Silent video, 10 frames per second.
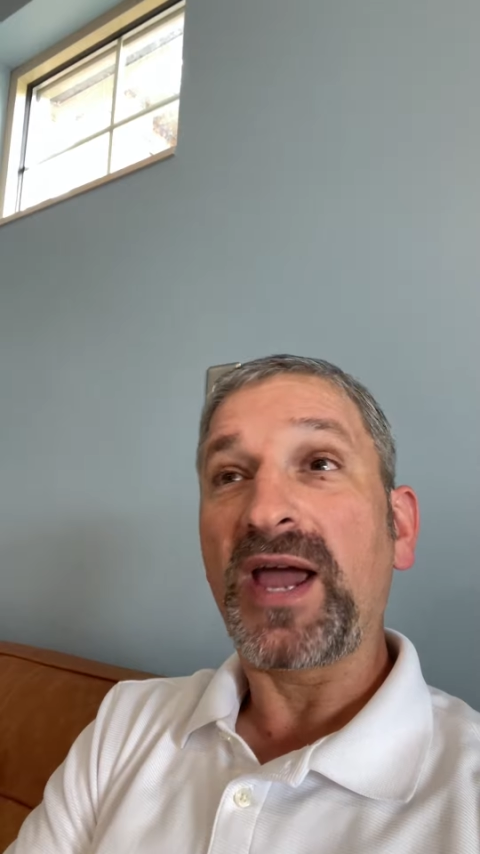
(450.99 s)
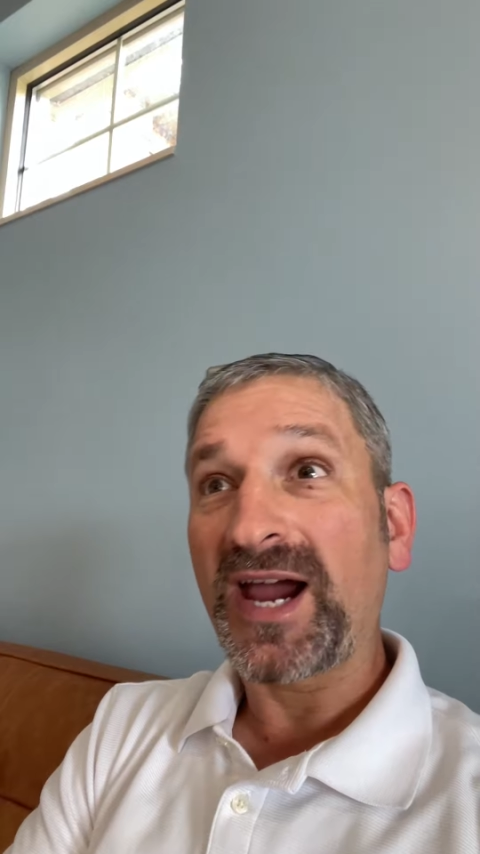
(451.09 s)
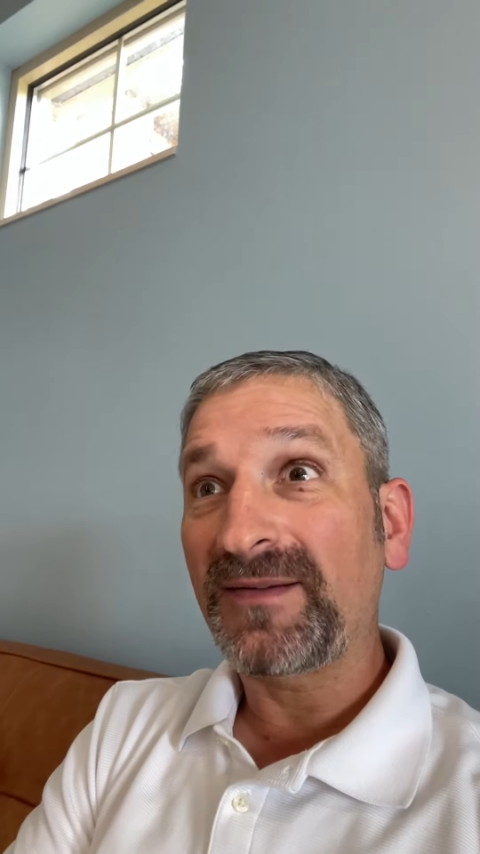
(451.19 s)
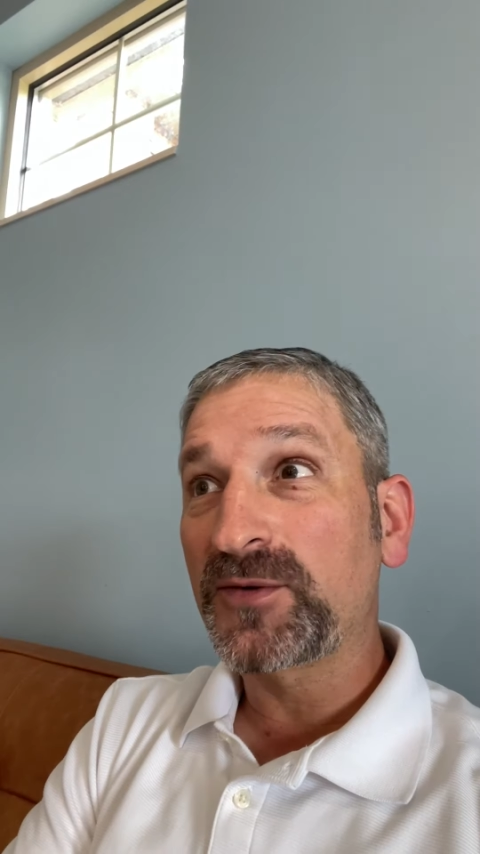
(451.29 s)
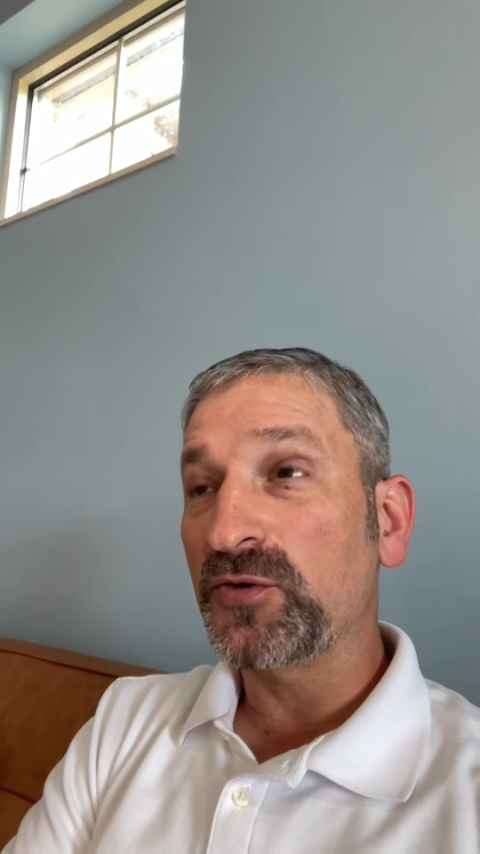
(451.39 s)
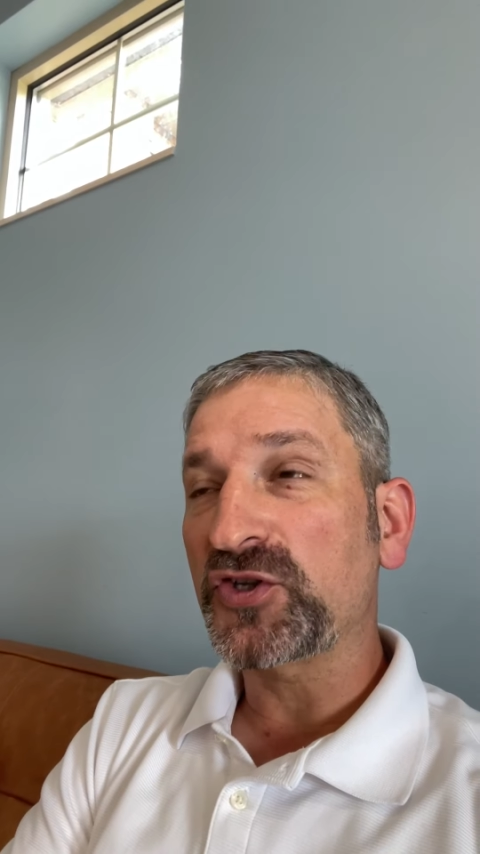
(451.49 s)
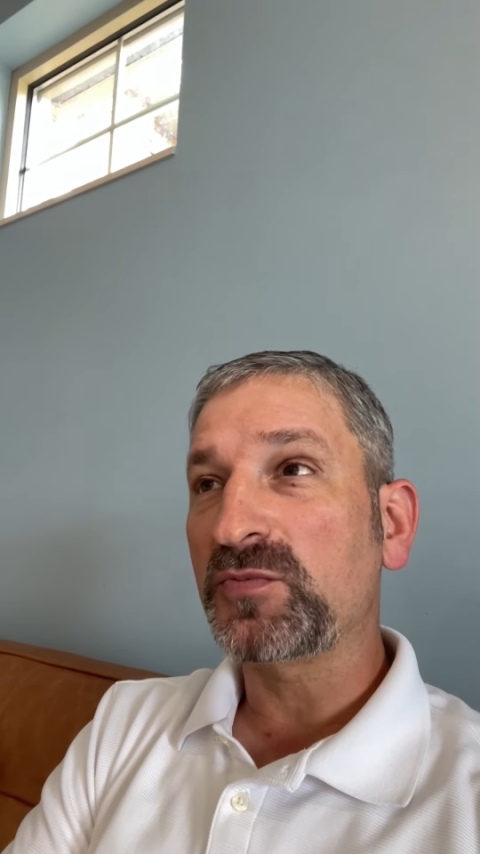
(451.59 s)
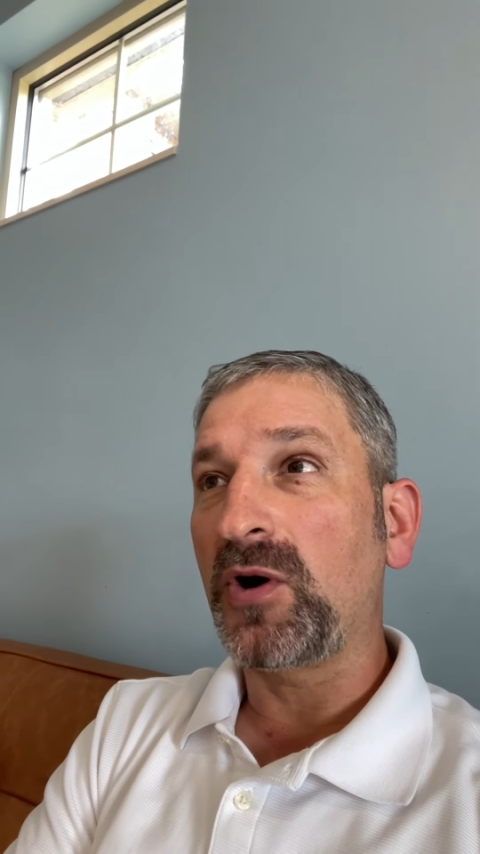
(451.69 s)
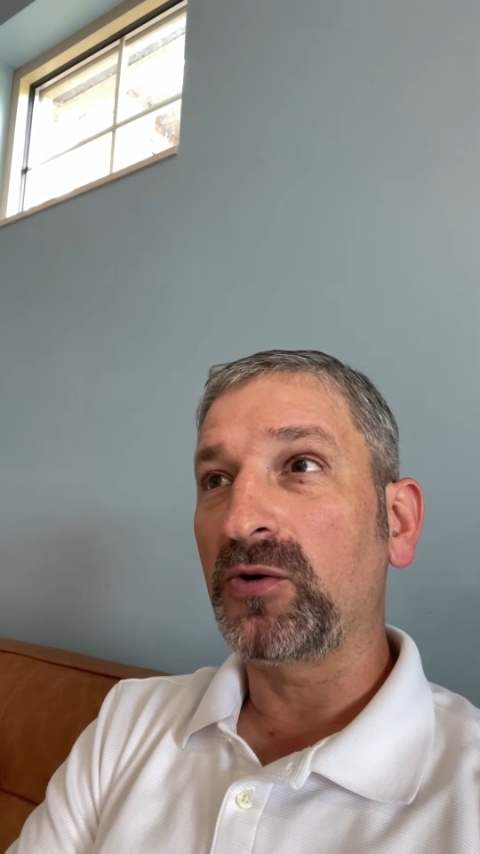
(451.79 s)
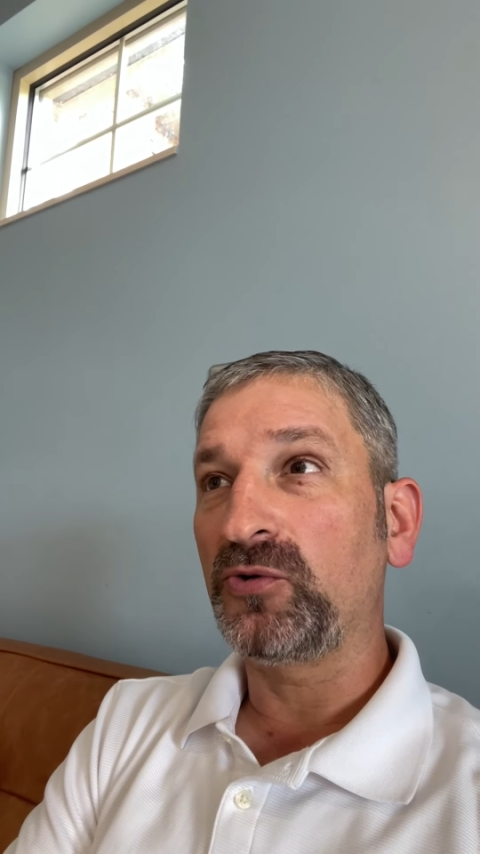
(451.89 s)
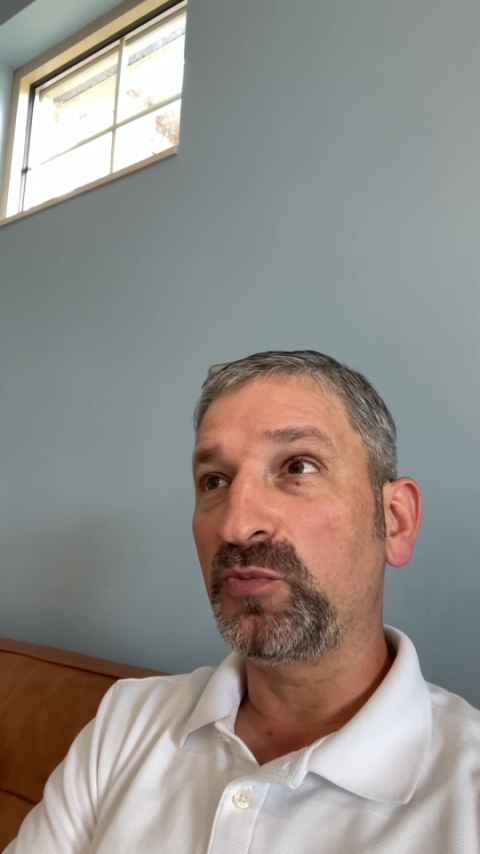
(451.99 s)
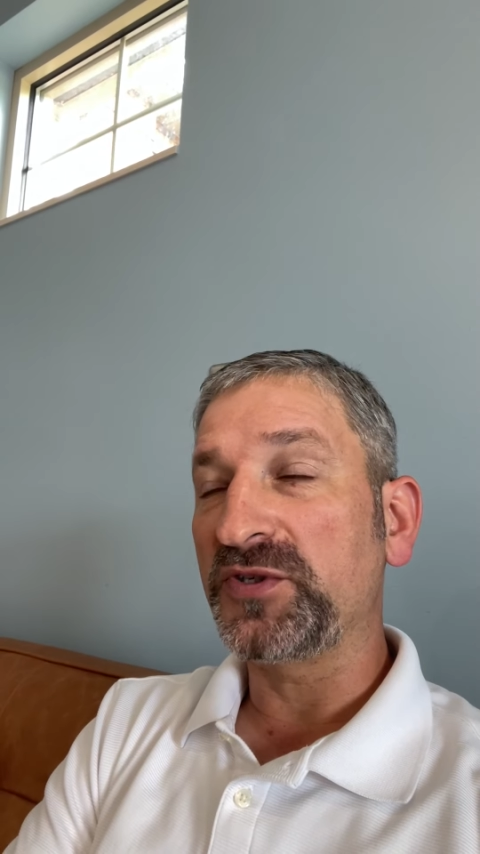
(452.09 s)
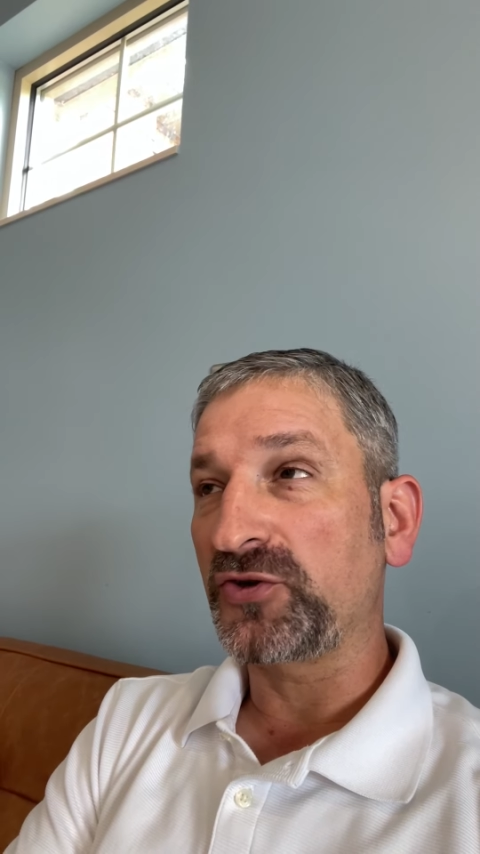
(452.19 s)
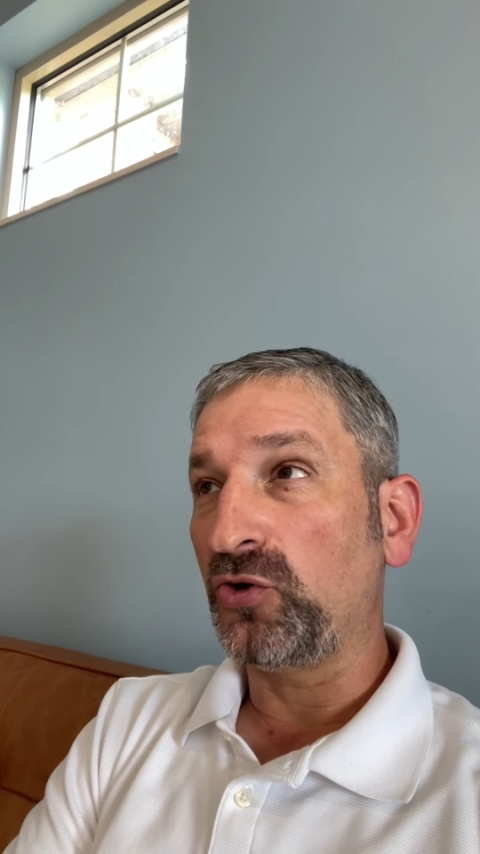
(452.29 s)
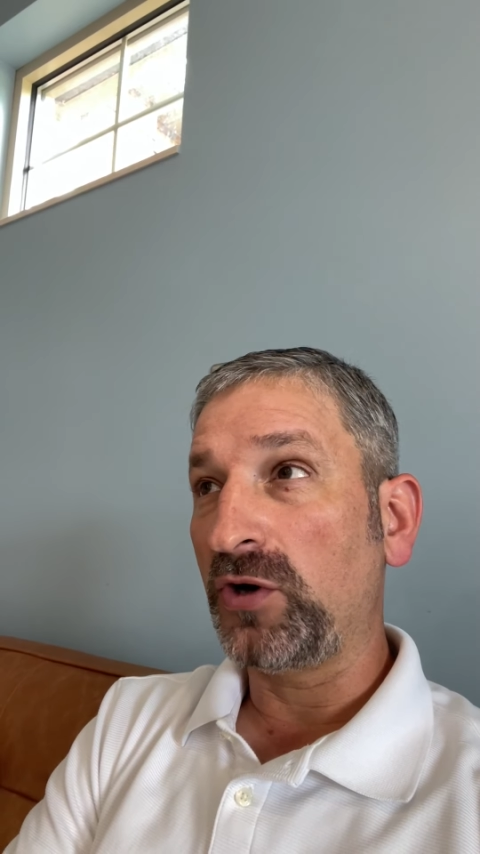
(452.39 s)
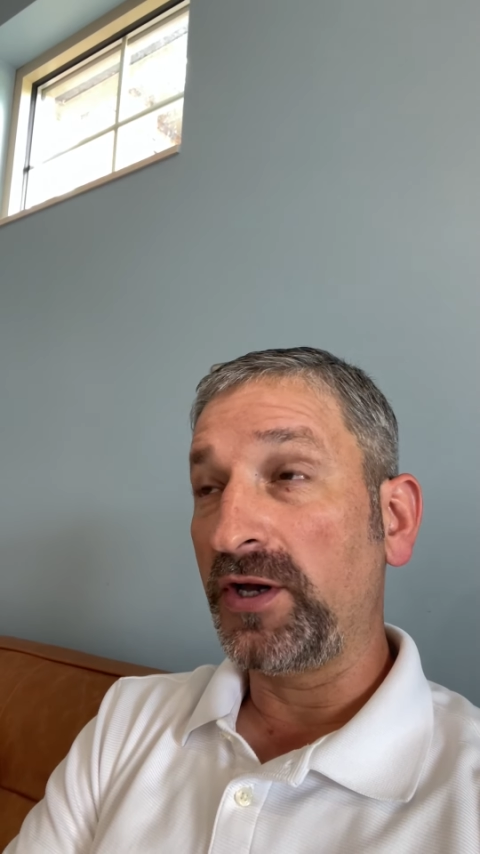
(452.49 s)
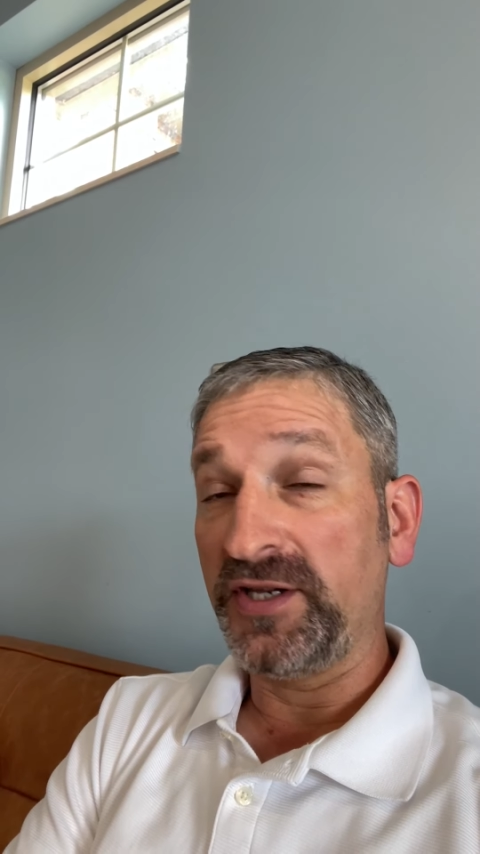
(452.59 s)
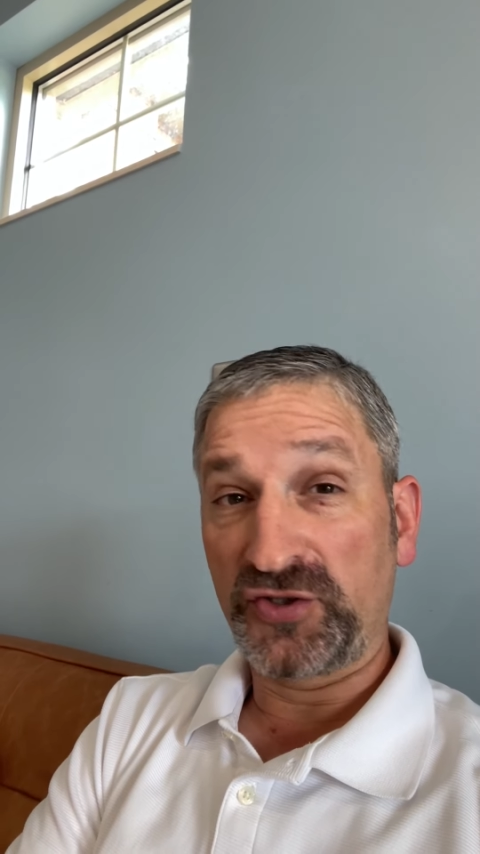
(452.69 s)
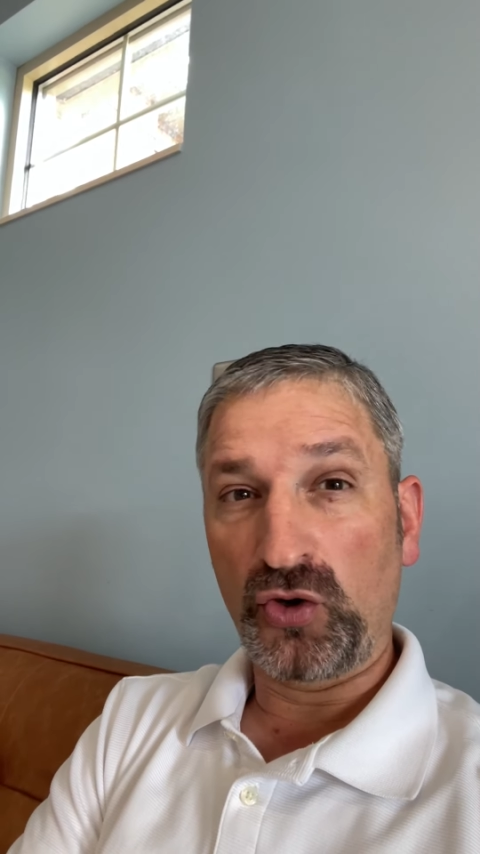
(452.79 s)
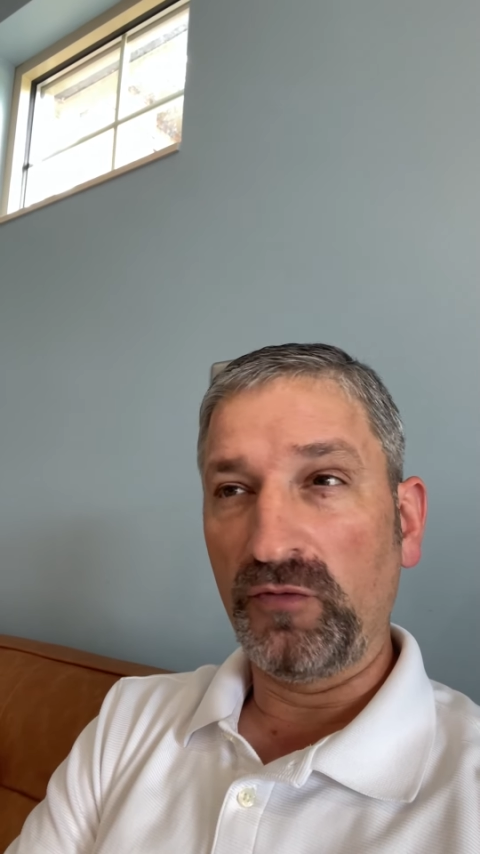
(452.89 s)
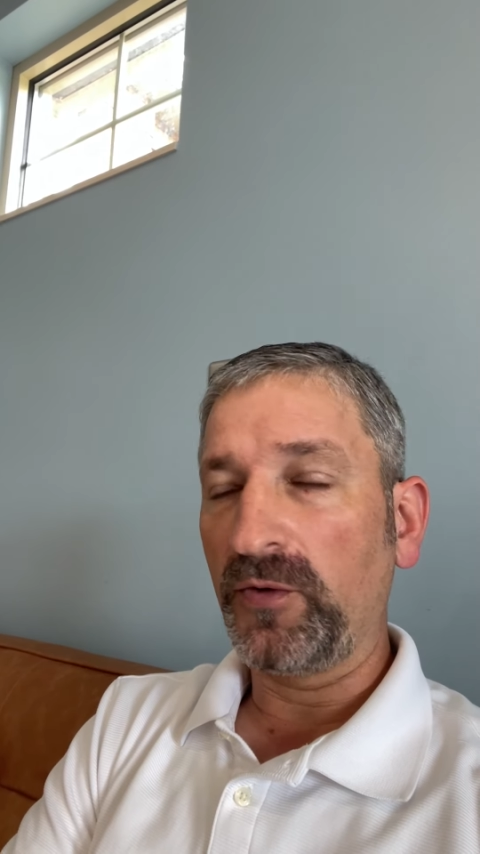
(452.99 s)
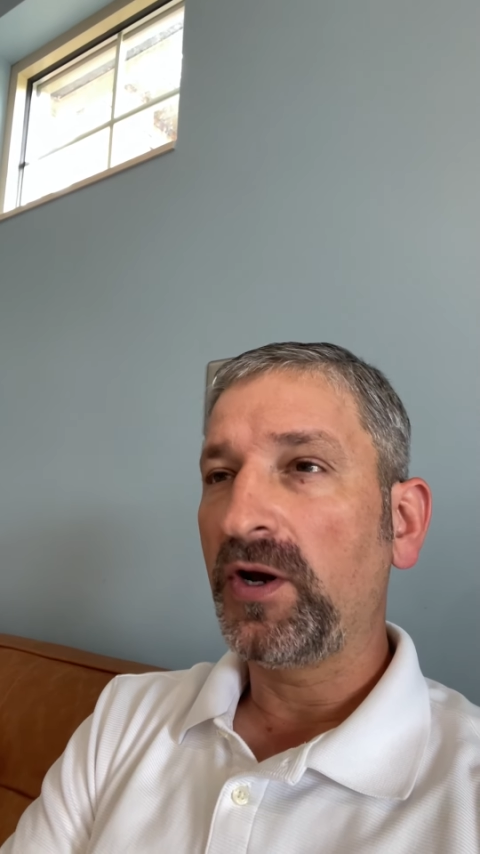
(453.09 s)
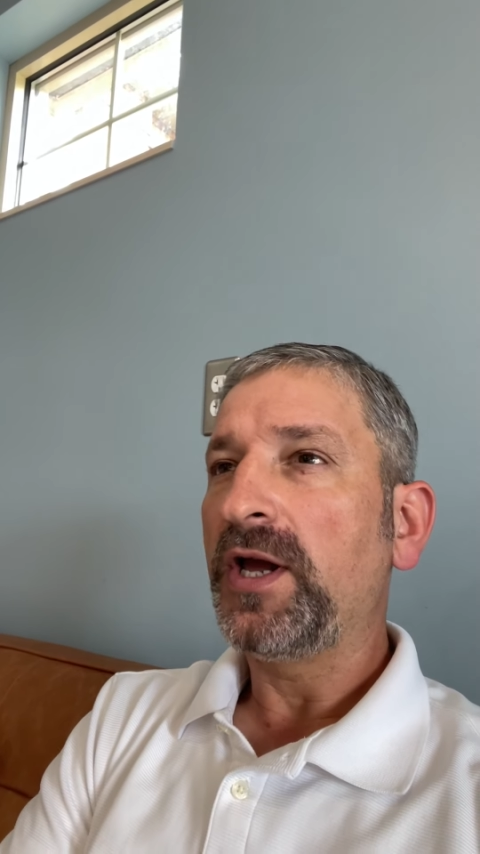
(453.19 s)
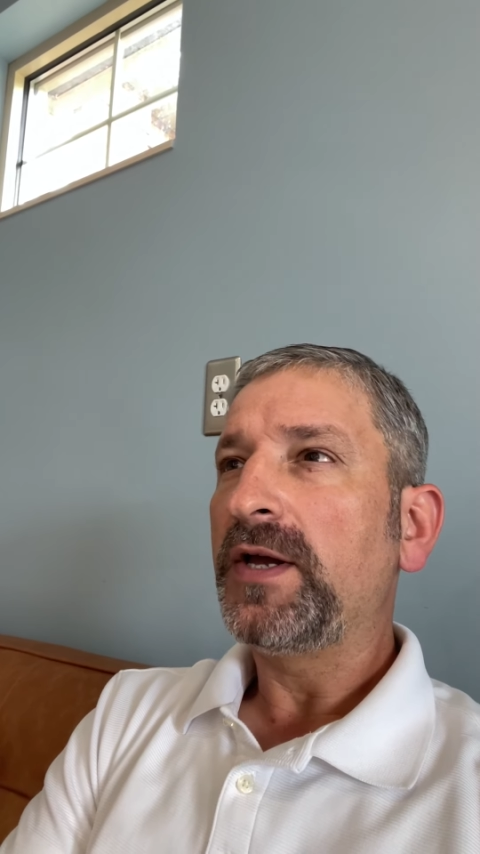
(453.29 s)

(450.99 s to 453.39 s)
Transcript: After the small group is over.